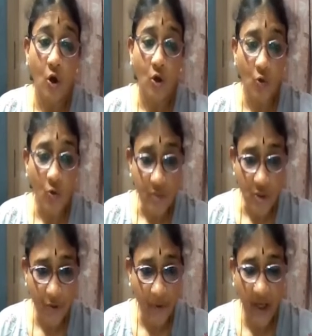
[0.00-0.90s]

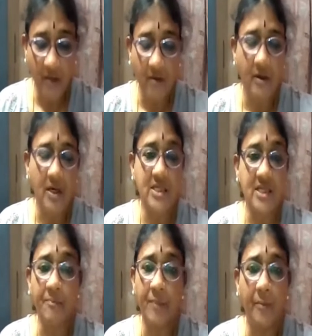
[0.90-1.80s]
Room to Read
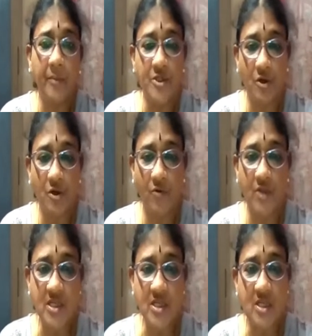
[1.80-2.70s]
is the publisher
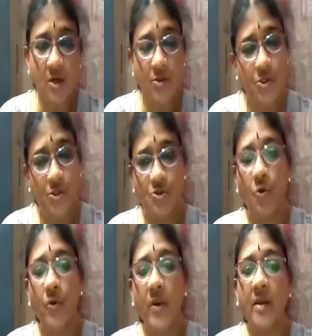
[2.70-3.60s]
of this
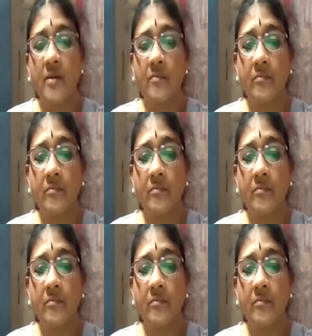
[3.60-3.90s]
story.